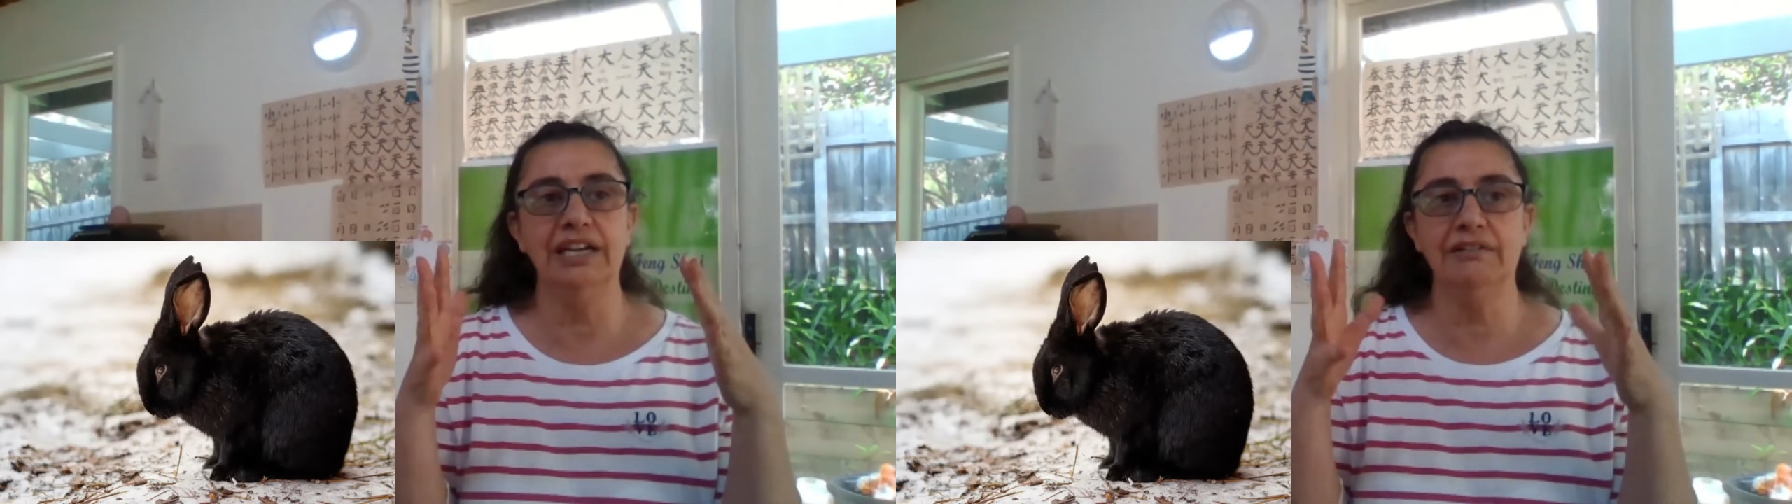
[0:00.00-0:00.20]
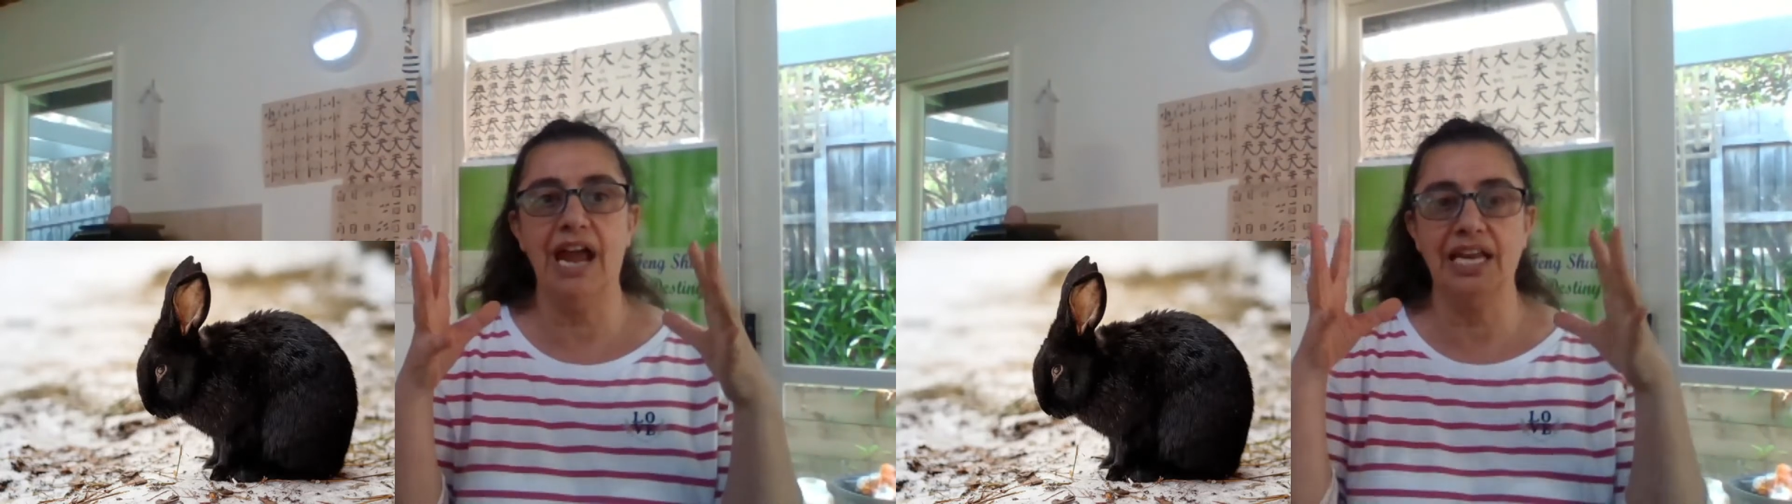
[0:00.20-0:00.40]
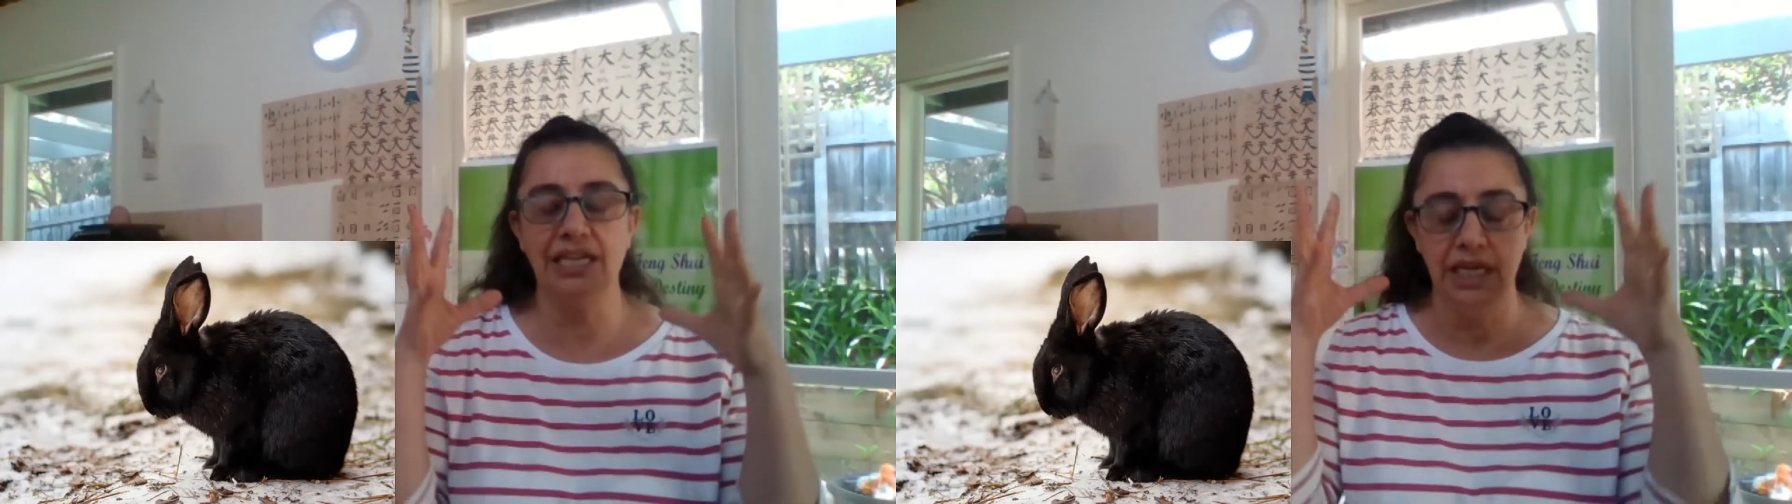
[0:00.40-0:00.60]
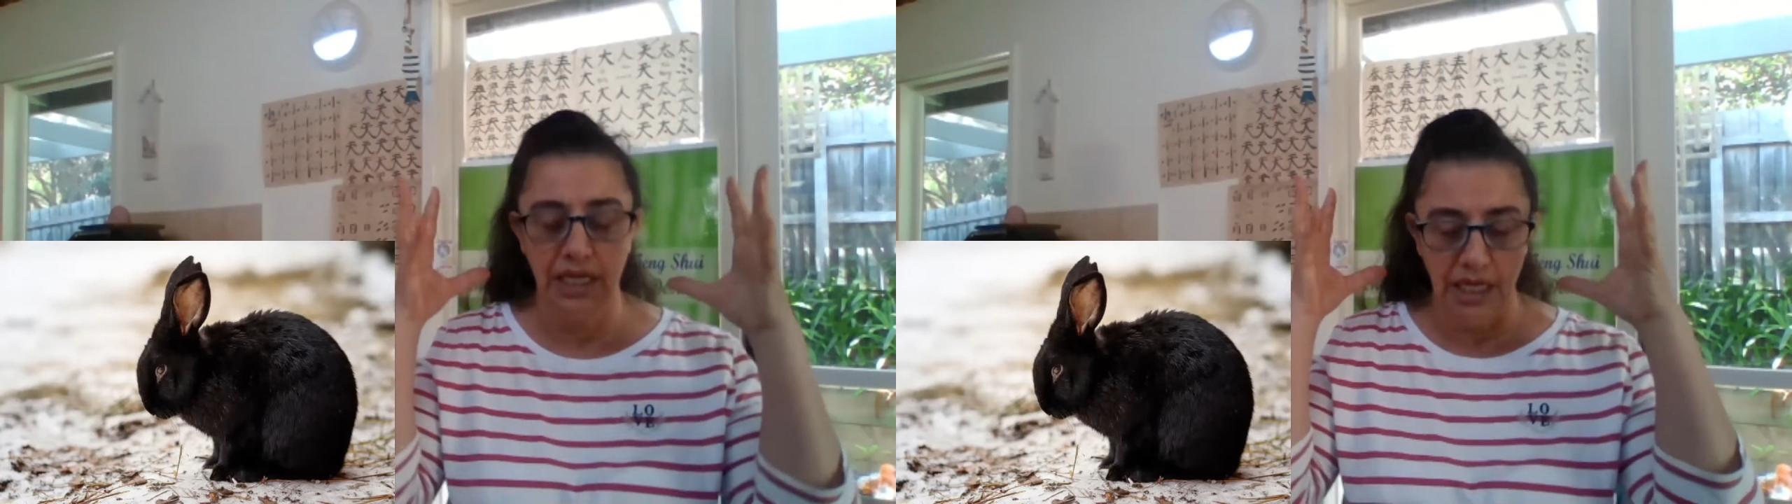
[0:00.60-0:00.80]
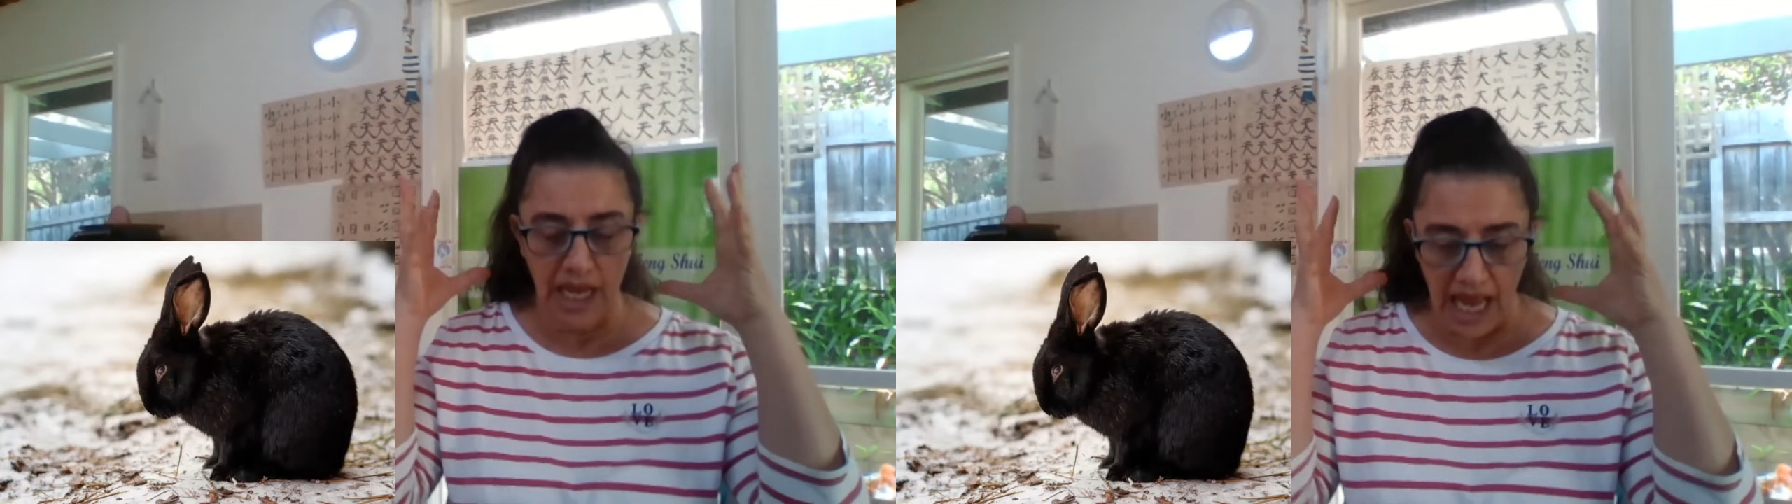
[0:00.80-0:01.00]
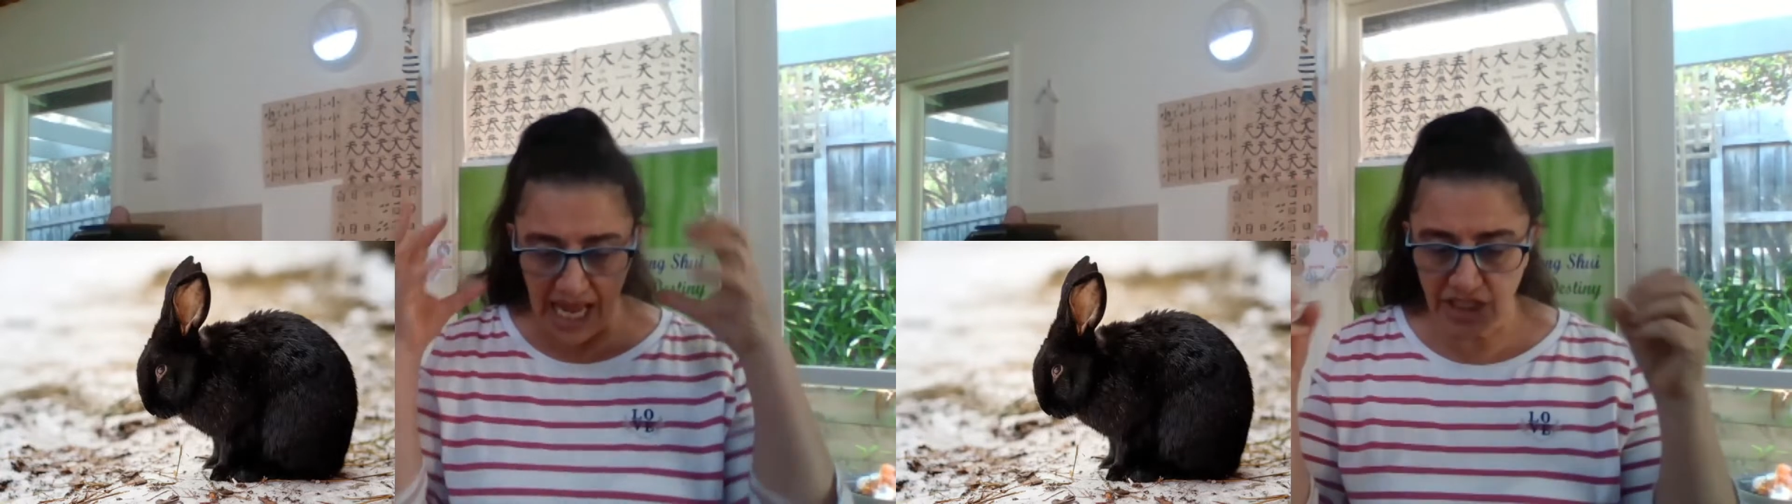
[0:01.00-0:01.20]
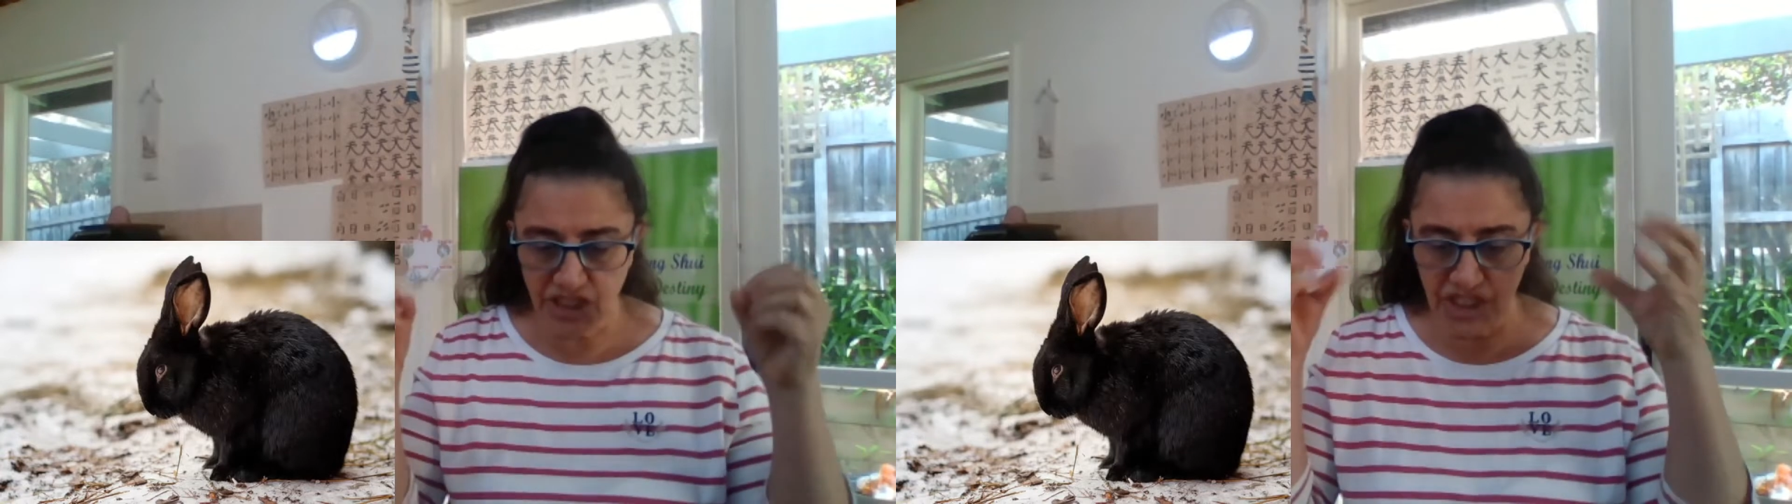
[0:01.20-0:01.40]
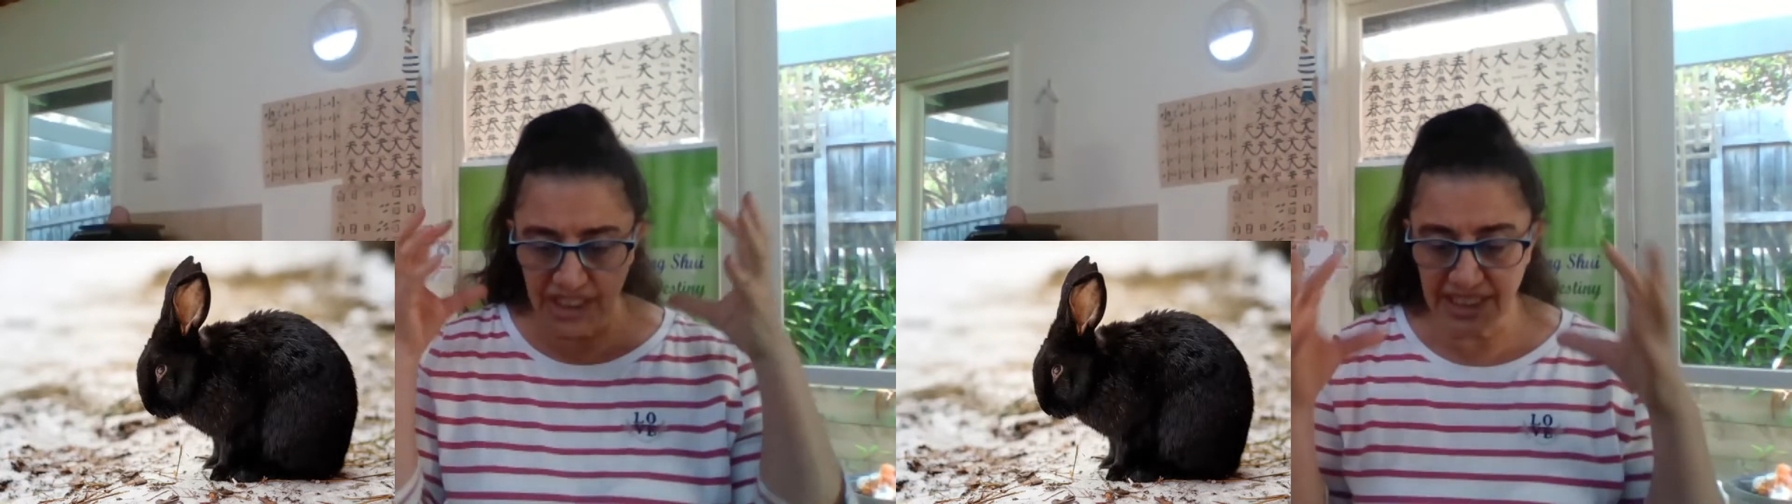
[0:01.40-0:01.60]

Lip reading: around anxious.